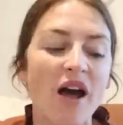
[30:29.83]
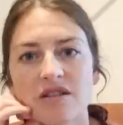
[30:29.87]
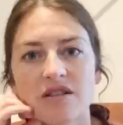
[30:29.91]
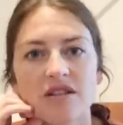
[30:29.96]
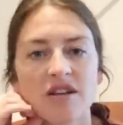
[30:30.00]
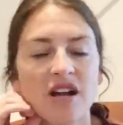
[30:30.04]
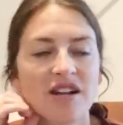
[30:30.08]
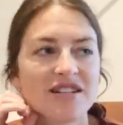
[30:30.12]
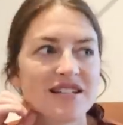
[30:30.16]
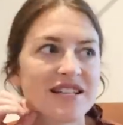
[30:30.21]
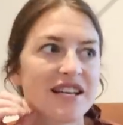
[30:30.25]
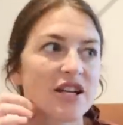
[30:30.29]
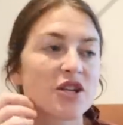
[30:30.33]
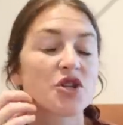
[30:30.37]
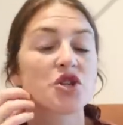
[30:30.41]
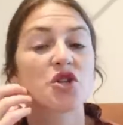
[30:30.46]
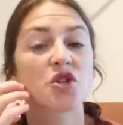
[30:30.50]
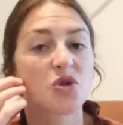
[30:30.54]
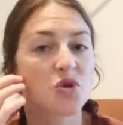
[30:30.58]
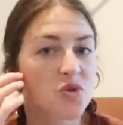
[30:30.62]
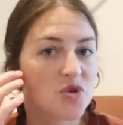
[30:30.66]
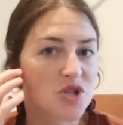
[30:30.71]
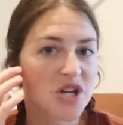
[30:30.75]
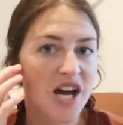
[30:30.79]
Not to get
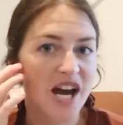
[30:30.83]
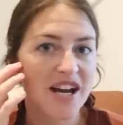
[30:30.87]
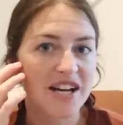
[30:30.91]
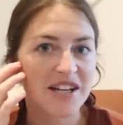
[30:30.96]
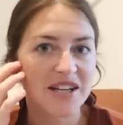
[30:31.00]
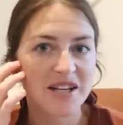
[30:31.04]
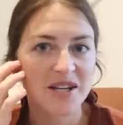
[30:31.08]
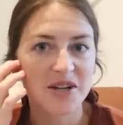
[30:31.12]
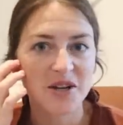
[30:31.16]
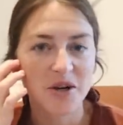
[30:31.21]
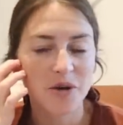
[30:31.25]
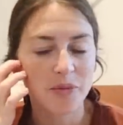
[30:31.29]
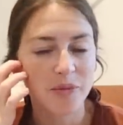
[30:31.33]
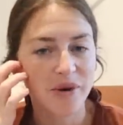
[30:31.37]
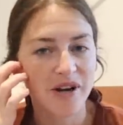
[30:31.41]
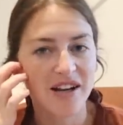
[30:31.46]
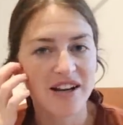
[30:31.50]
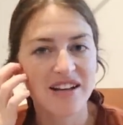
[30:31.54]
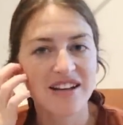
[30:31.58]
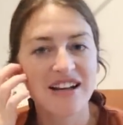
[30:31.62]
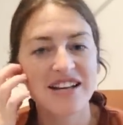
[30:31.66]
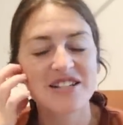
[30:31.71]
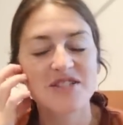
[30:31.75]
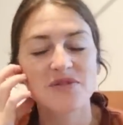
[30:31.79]
too chatty here,
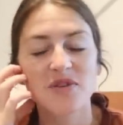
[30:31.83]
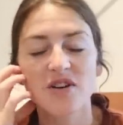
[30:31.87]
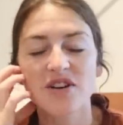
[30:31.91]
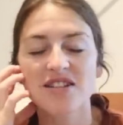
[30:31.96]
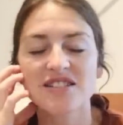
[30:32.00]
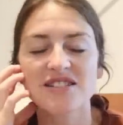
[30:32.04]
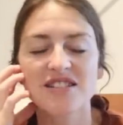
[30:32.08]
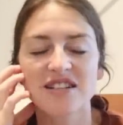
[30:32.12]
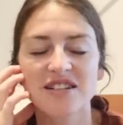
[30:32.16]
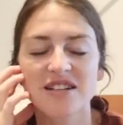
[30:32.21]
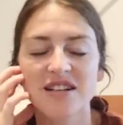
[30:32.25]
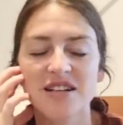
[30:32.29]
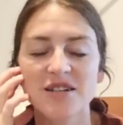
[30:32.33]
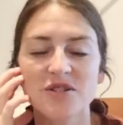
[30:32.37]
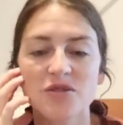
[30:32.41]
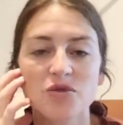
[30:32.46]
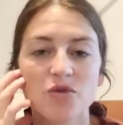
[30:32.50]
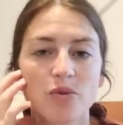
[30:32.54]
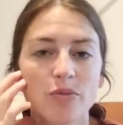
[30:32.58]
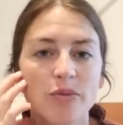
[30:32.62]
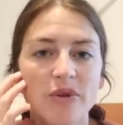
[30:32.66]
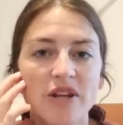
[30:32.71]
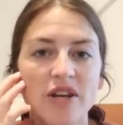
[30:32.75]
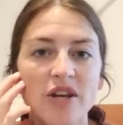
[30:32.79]
but as far as Sundays,
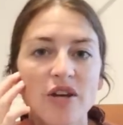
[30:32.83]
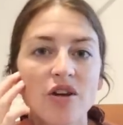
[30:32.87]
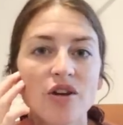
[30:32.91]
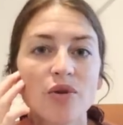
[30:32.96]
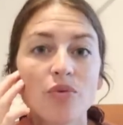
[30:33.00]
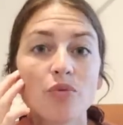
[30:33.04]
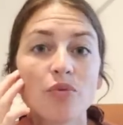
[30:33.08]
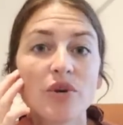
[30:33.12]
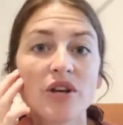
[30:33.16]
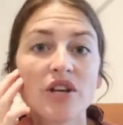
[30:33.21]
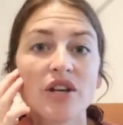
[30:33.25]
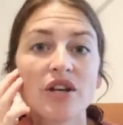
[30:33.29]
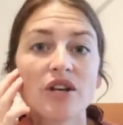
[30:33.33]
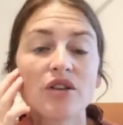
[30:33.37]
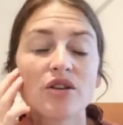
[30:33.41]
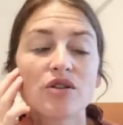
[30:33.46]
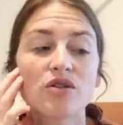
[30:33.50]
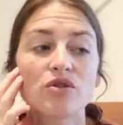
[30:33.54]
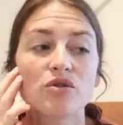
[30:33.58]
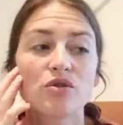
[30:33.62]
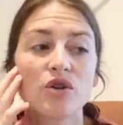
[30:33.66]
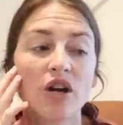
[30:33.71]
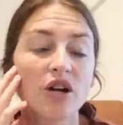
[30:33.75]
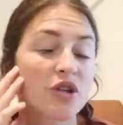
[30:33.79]
normally we
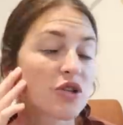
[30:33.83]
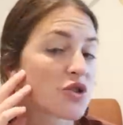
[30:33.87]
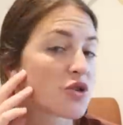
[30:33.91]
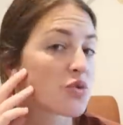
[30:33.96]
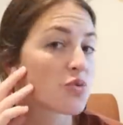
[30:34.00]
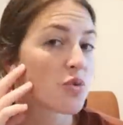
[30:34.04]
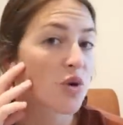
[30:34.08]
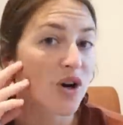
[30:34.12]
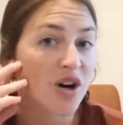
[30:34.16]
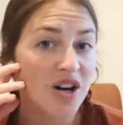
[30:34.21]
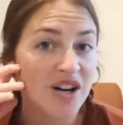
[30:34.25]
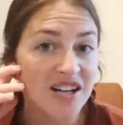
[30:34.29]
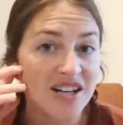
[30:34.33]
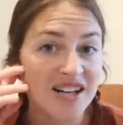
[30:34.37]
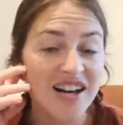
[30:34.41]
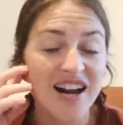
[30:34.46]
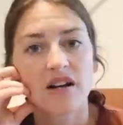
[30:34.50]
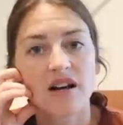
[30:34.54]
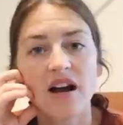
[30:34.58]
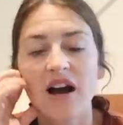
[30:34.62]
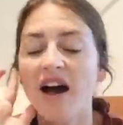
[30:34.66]
do not do work.